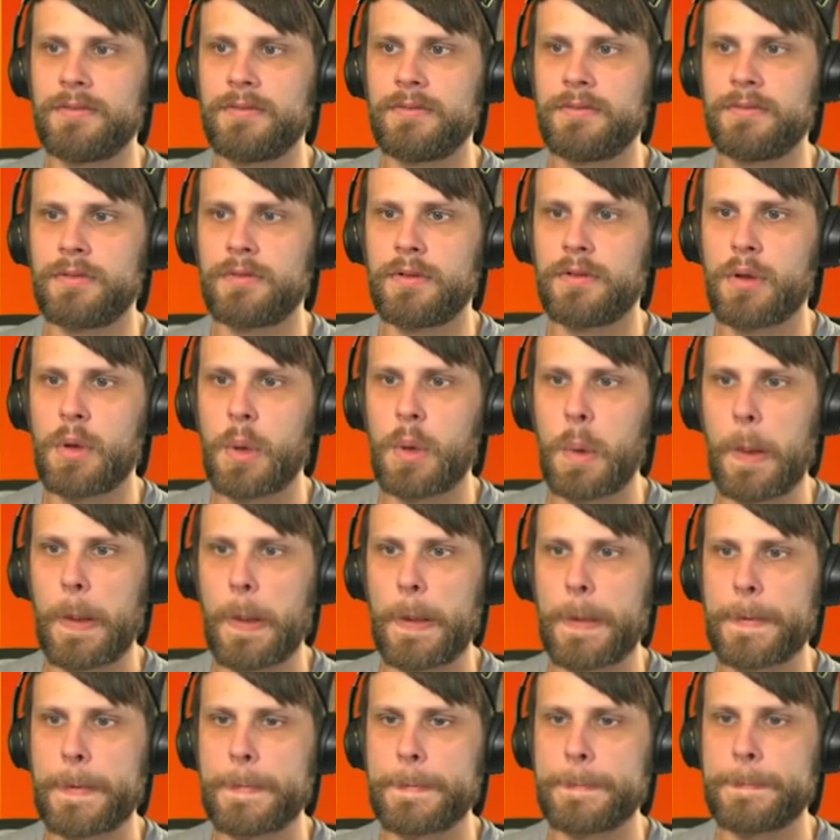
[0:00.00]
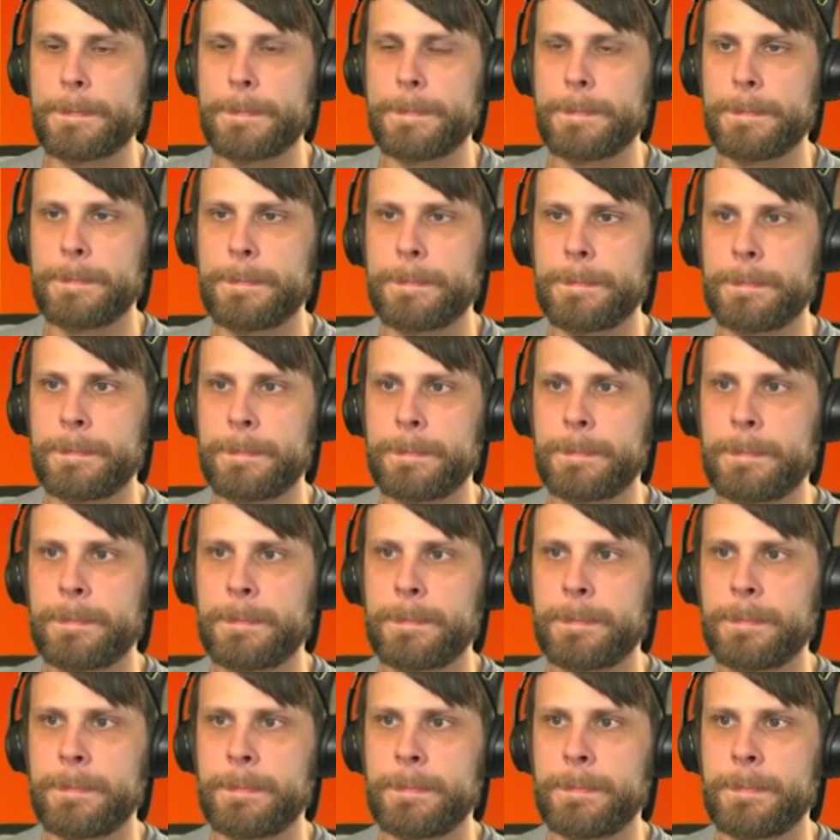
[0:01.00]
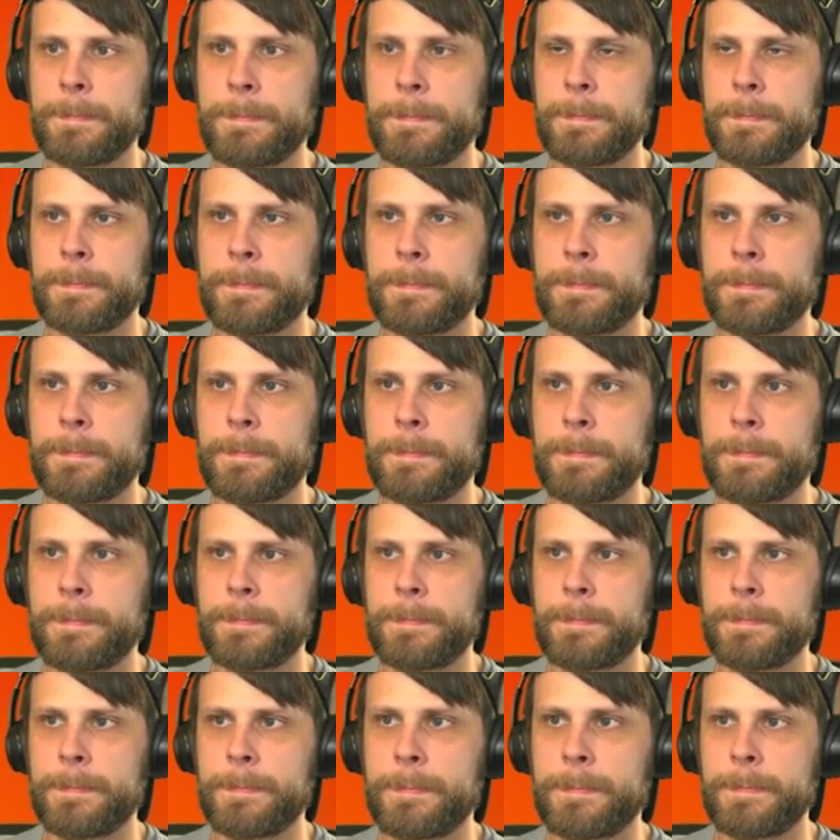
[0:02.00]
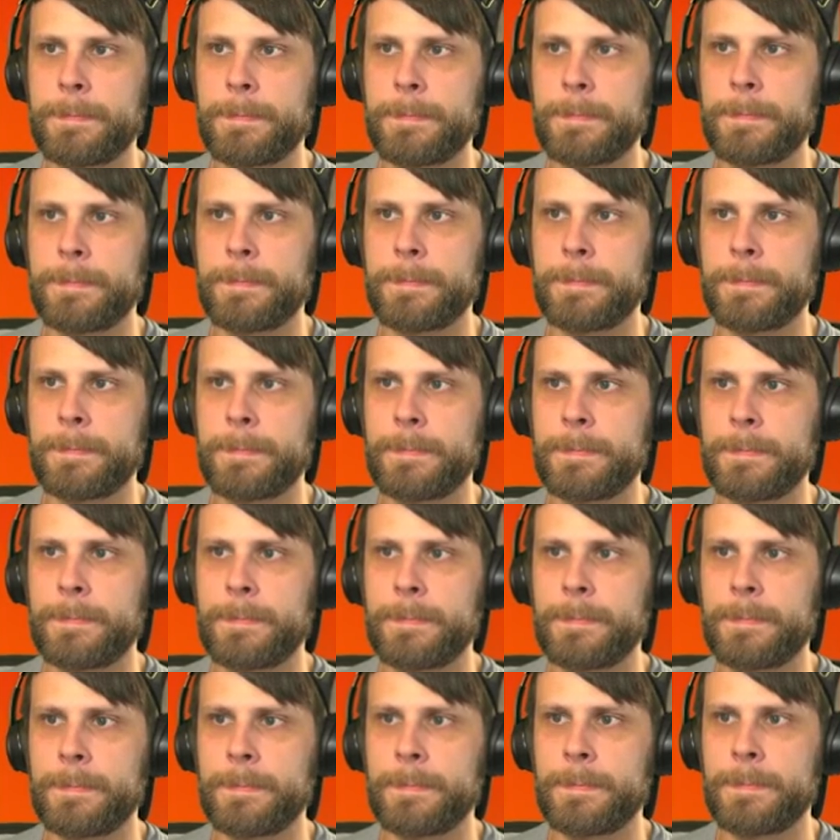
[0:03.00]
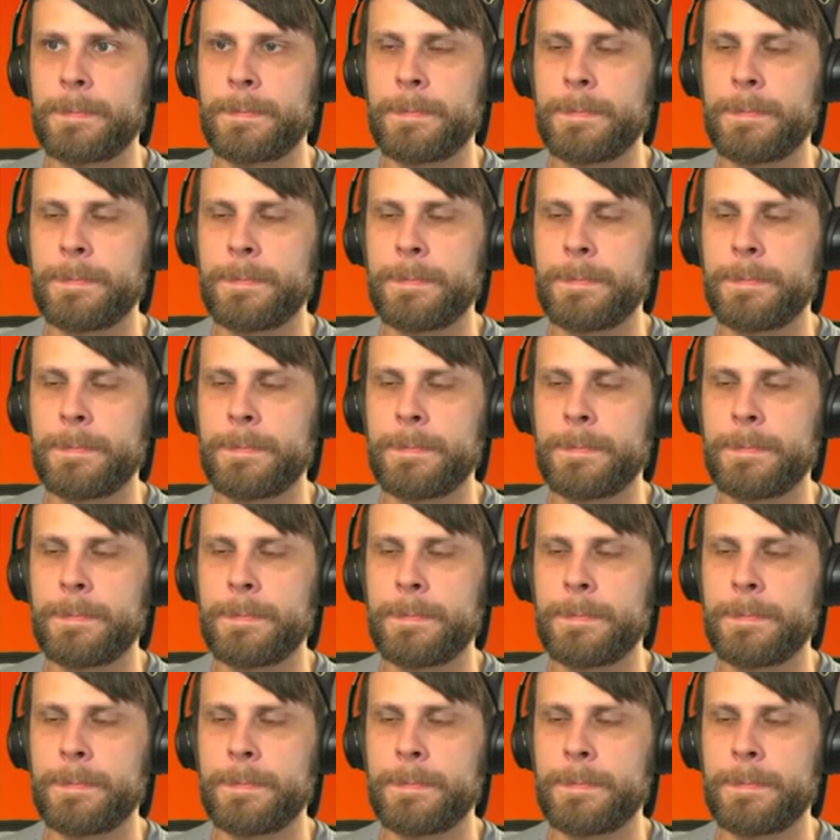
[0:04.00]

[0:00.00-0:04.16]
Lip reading: [no speech]